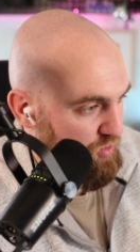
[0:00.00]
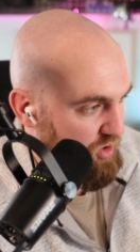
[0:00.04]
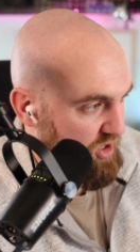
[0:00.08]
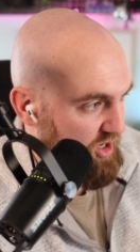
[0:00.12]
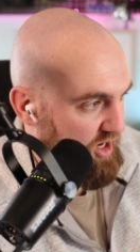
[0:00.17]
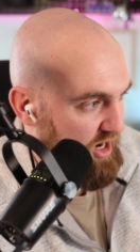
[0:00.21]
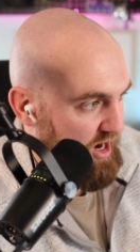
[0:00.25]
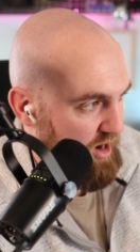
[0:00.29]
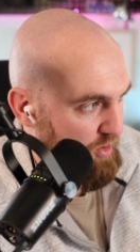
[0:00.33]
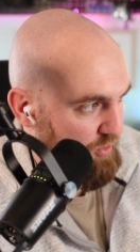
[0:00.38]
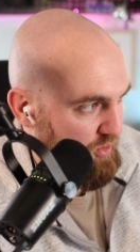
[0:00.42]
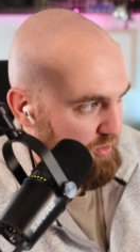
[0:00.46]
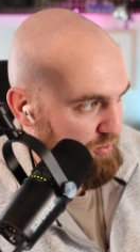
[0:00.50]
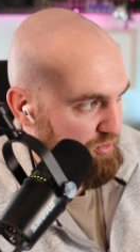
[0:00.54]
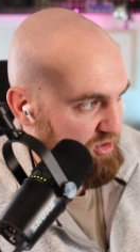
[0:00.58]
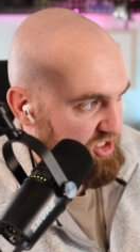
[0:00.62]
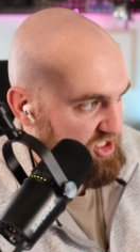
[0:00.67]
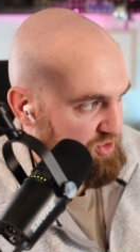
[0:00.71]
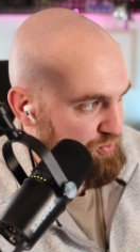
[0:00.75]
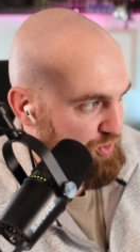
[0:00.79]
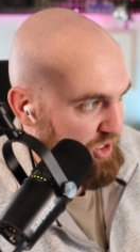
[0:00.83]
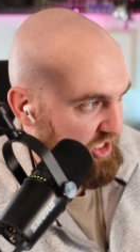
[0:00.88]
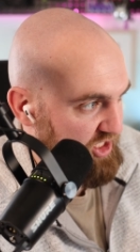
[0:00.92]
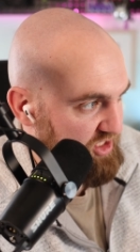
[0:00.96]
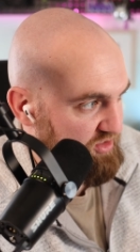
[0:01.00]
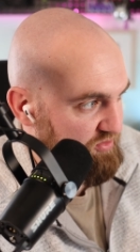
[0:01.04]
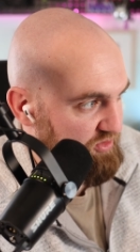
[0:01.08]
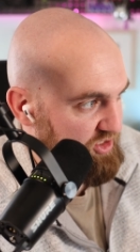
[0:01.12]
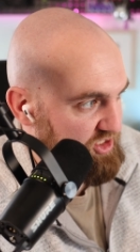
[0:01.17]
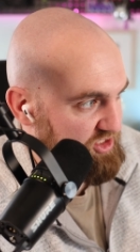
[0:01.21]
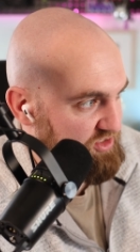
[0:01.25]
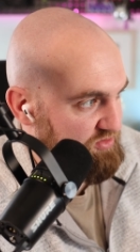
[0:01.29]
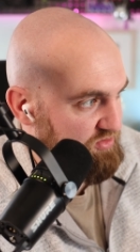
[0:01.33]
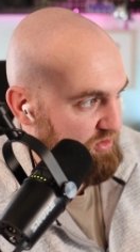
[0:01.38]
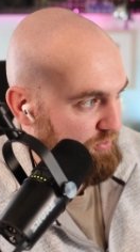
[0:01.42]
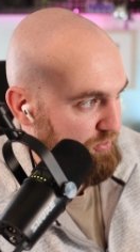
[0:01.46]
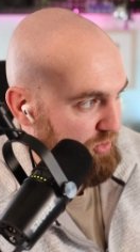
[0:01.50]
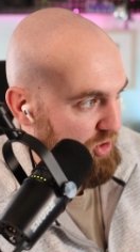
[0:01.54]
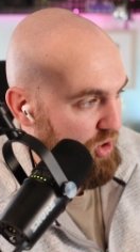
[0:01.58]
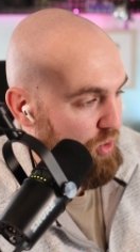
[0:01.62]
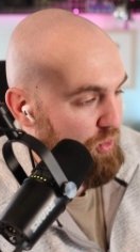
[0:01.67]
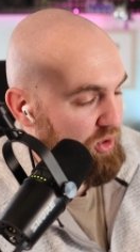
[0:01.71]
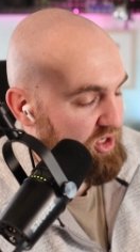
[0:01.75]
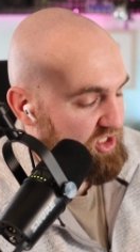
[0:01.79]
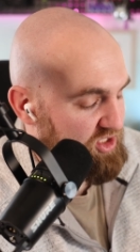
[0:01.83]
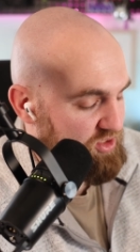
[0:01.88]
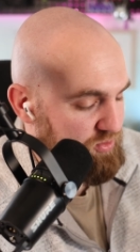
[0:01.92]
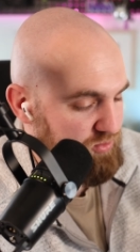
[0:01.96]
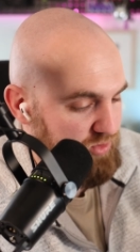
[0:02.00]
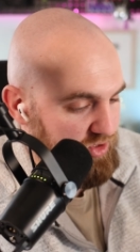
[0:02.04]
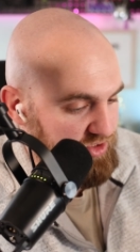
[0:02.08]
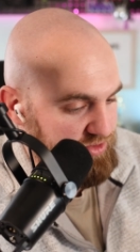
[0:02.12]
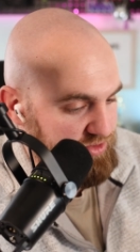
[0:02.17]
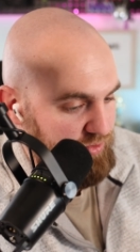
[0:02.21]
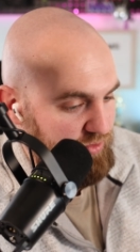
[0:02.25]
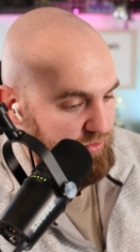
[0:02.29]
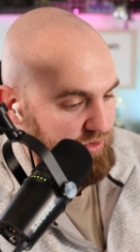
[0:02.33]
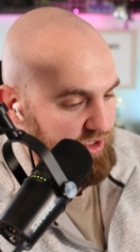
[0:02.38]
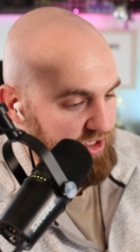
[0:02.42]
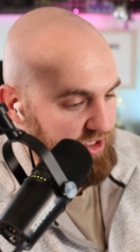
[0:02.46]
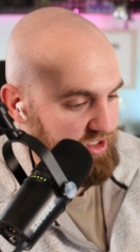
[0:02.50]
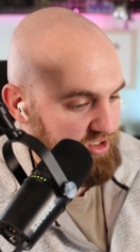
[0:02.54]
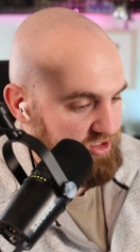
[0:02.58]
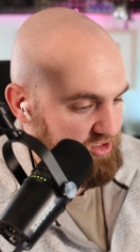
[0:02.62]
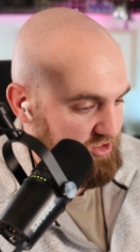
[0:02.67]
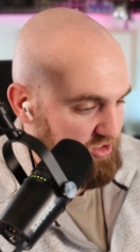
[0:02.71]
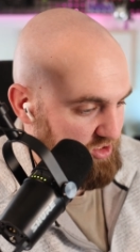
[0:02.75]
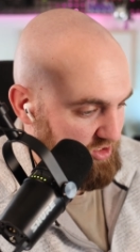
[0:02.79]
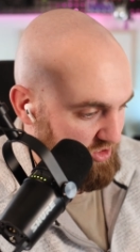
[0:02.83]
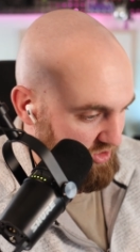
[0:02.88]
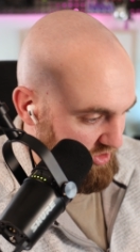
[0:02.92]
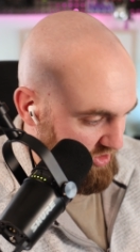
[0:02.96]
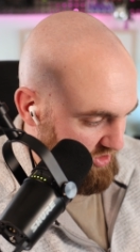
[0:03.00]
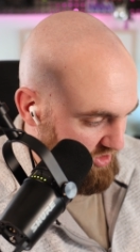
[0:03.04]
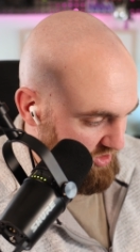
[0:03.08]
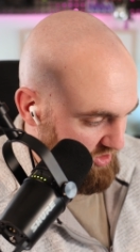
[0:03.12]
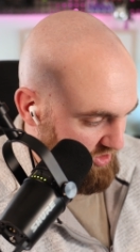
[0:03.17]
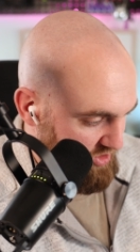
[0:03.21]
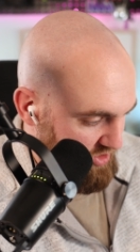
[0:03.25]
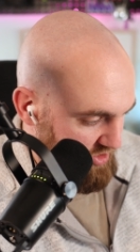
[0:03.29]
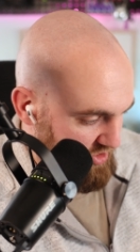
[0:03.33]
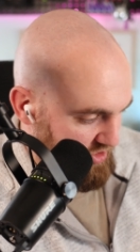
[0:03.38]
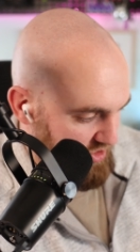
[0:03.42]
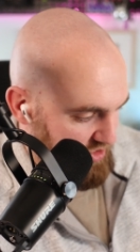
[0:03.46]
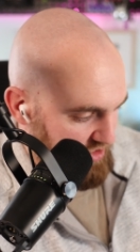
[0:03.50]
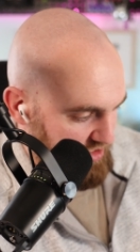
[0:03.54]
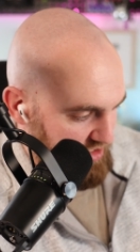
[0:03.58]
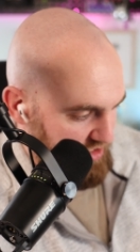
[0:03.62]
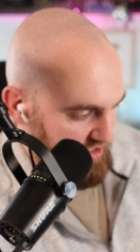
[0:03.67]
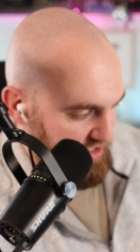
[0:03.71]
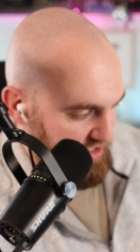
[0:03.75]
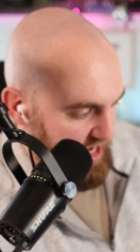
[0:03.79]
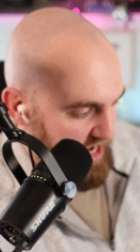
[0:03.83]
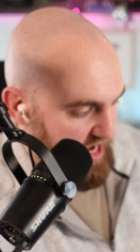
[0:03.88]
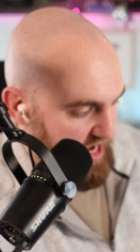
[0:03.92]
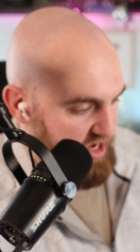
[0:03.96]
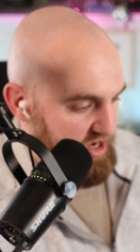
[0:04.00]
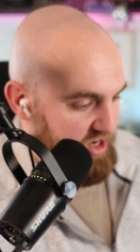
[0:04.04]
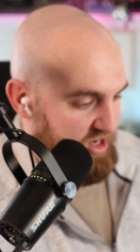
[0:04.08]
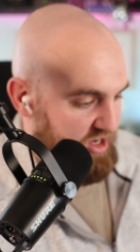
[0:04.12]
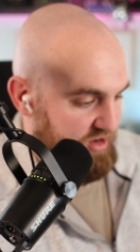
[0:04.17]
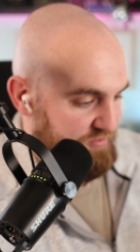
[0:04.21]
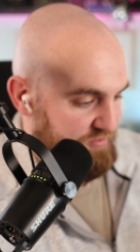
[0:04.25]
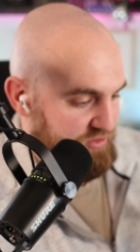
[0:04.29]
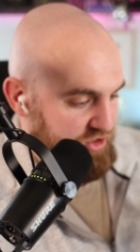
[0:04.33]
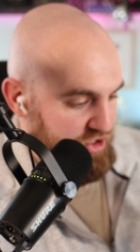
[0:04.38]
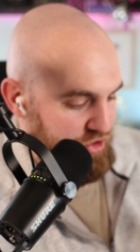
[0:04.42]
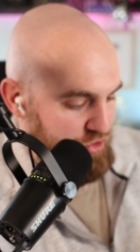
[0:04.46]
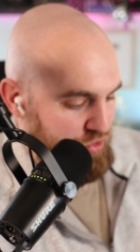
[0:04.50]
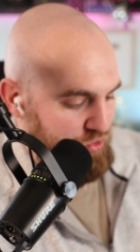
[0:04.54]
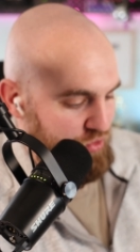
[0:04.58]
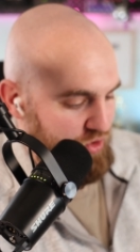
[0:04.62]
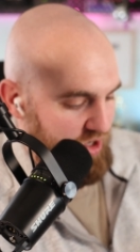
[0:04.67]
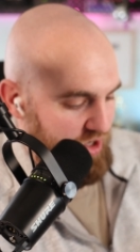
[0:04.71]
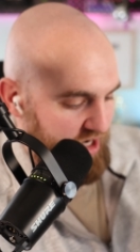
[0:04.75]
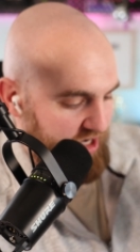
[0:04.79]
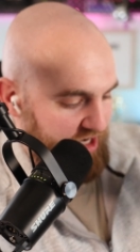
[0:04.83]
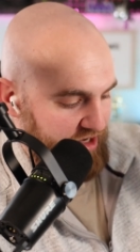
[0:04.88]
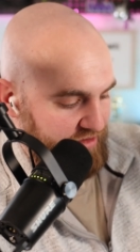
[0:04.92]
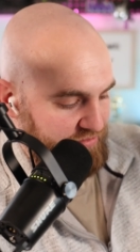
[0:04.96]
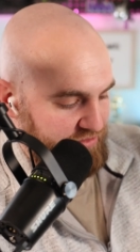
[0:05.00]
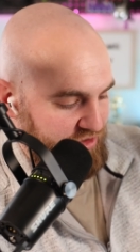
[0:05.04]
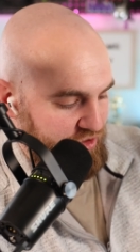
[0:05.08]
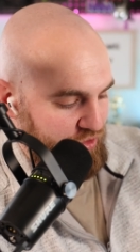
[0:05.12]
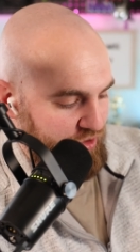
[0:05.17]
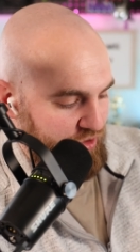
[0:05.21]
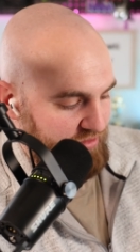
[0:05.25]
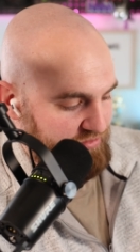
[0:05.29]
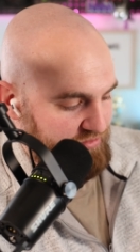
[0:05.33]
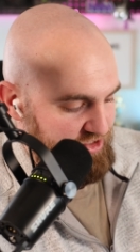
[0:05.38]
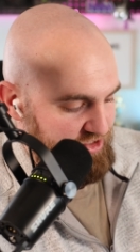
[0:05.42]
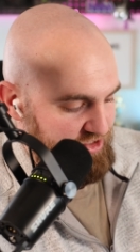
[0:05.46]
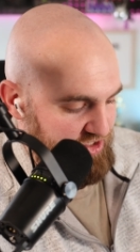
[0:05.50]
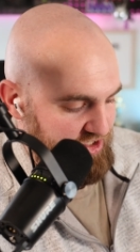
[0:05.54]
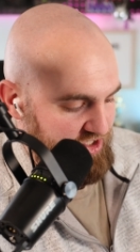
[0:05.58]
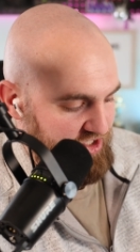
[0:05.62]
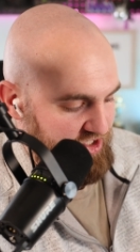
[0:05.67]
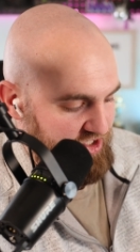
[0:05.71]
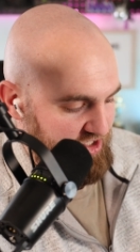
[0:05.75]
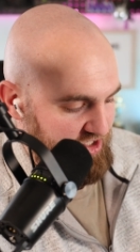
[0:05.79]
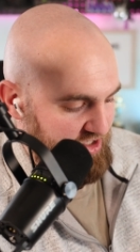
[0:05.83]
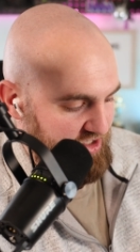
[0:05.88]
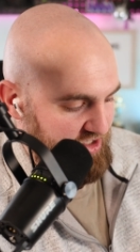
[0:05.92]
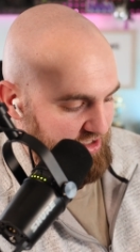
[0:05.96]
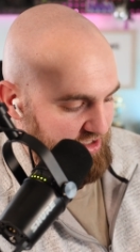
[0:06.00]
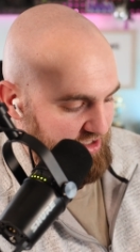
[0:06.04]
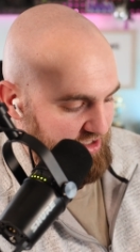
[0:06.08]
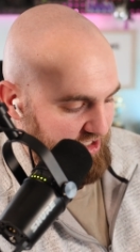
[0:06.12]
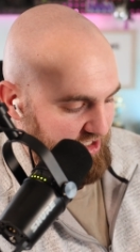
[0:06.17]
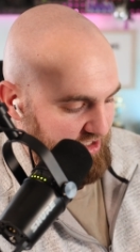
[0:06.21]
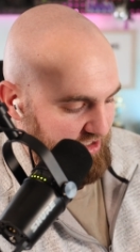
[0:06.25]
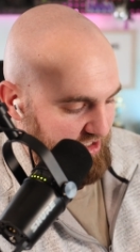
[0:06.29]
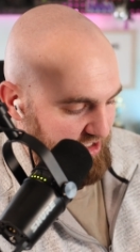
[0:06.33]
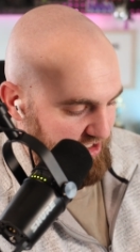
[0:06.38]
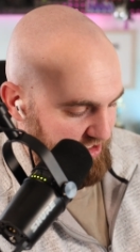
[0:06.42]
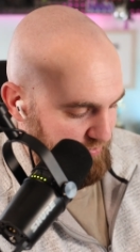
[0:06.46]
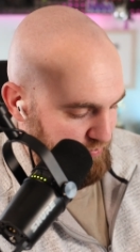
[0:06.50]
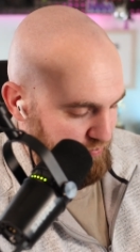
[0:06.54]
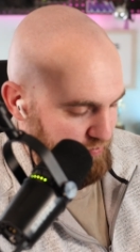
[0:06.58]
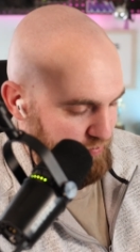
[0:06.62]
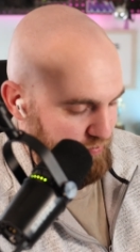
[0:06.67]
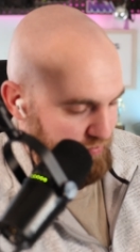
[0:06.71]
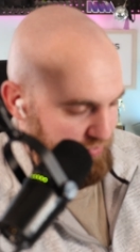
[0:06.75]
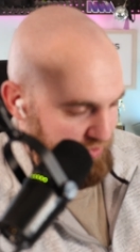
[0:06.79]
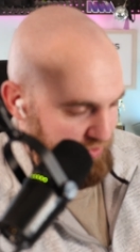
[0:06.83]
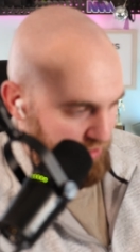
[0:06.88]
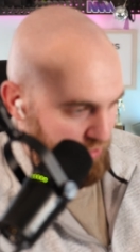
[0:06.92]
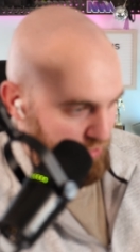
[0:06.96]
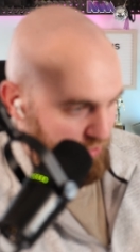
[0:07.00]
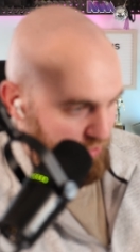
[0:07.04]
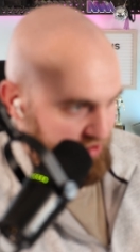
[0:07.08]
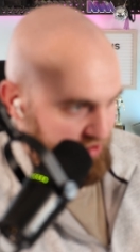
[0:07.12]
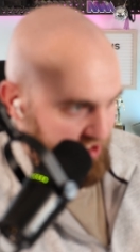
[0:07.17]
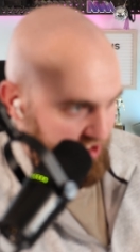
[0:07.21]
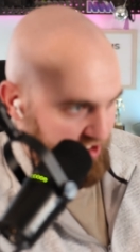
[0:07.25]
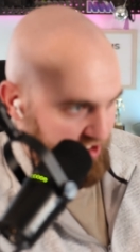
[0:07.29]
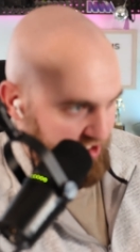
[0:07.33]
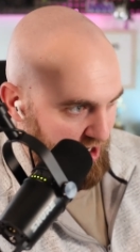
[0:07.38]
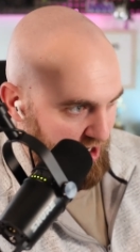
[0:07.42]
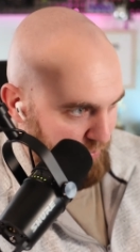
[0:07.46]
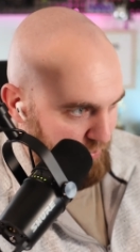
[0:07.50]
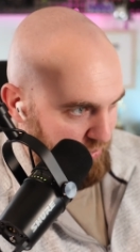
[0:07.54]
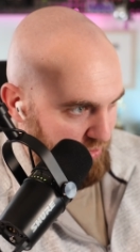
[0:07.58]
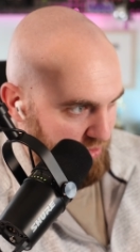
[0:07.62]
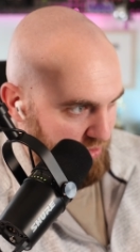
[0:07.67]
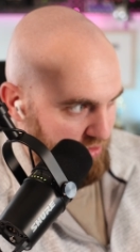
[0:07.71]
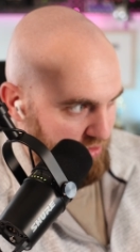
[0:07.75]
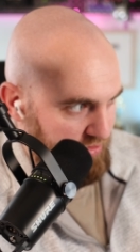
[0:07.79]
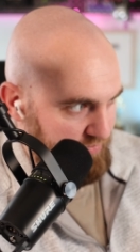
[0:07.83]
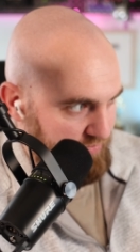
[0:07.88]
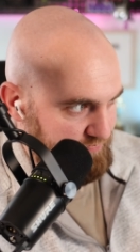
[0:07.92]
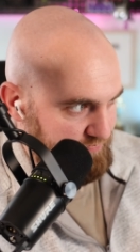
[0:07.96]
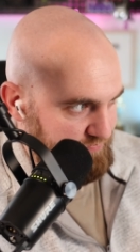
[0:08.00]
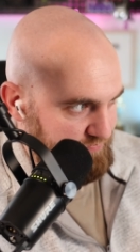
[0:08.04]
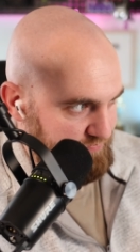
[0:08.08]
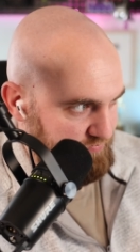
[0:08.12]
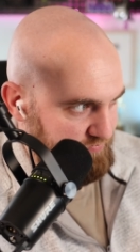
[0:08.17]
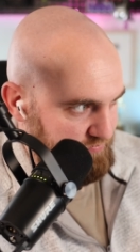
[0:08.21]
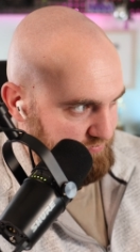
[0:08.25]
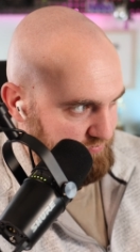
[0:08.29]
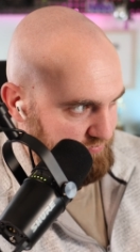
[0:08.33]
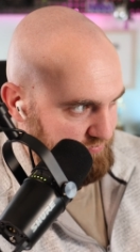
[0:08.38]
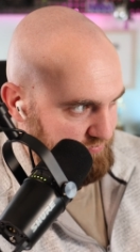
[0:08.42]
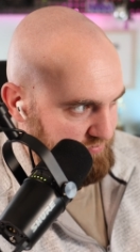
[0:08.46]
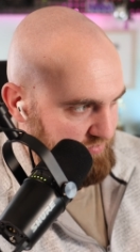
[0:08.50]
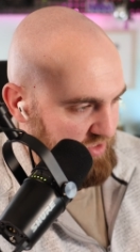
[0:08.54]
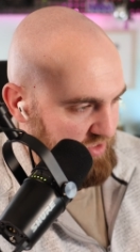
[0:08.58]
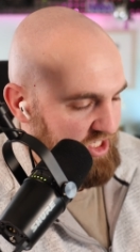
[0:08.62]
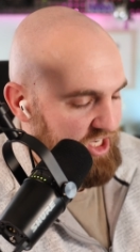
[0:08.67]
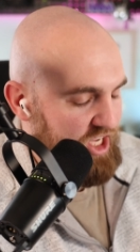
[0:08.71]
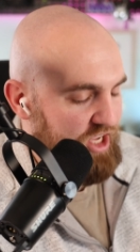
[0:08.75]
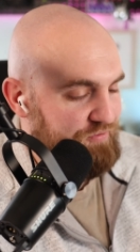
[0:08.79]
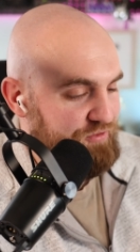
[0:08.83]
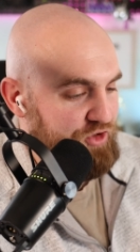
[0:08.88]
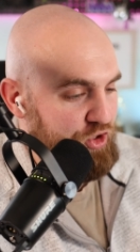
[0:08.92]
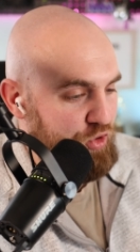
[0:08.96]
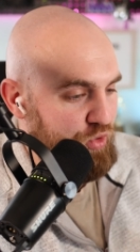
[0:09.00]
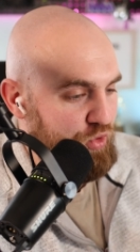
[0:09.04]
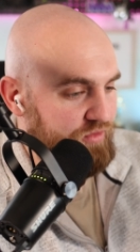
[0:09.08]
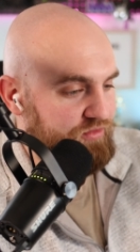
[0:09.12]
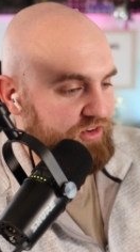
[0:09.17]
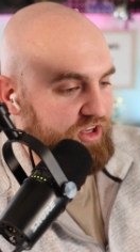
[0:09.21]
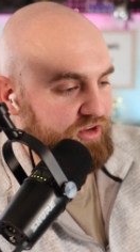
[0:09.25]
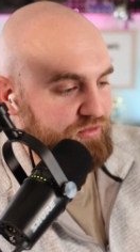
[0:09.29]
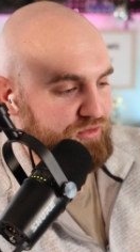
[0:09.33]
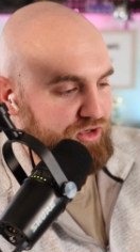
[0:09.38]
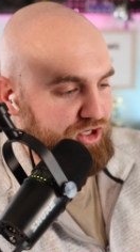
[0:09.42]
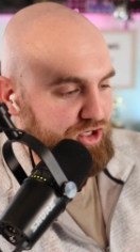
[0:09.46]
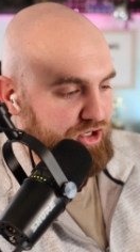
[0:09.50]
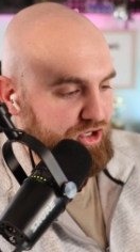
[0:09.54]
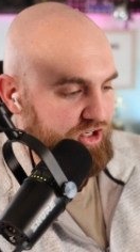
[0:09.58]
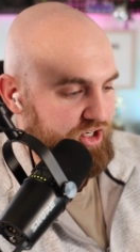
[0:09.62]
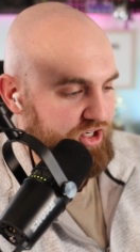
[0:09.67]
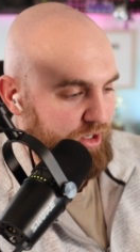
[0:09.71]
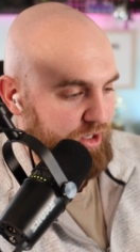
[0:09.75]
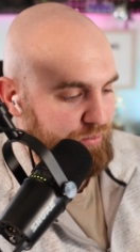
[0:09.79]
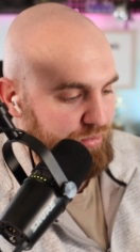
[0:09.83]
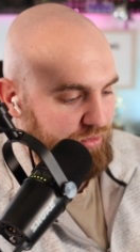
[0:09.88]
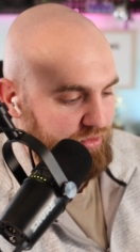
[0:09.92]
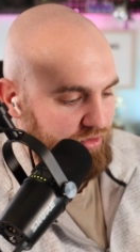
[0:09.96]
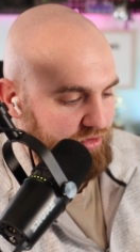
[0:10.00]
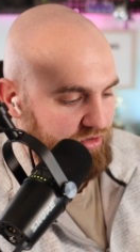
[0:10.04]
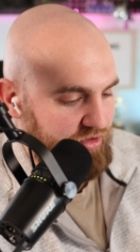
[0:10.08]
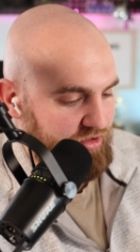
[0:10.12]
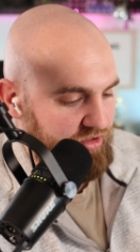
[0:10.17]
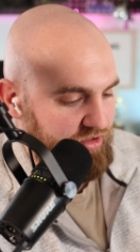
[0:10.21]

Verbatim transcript: our perspective is from going to multiple weddings. Mm-hmm. And if you, yeah, you if you have t- told your couple, if you have given your couple